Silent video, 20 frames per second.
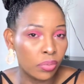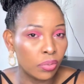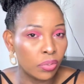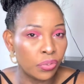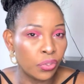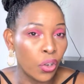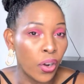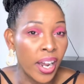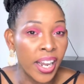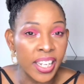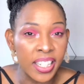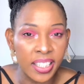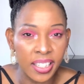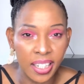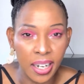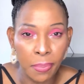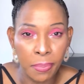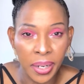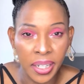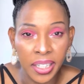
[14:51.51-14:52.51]
for
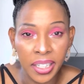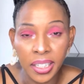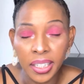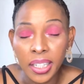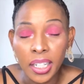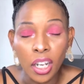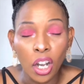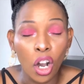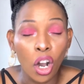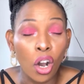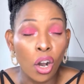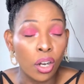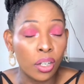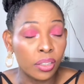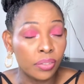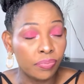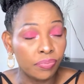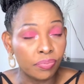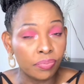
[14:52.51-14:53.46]
extra money, or